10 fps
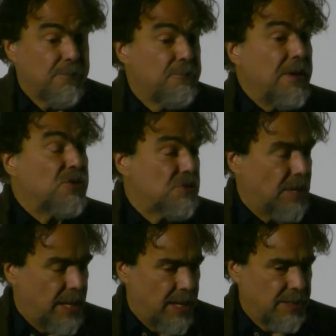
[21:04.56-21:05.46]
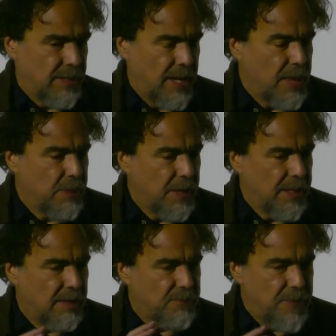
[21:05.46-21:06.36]
I fictionalize, and I
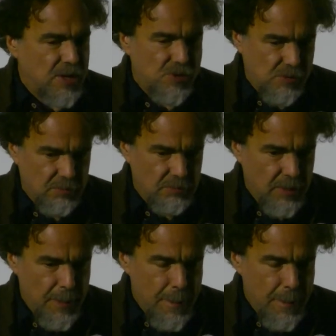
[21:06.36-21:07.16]
think that fiction,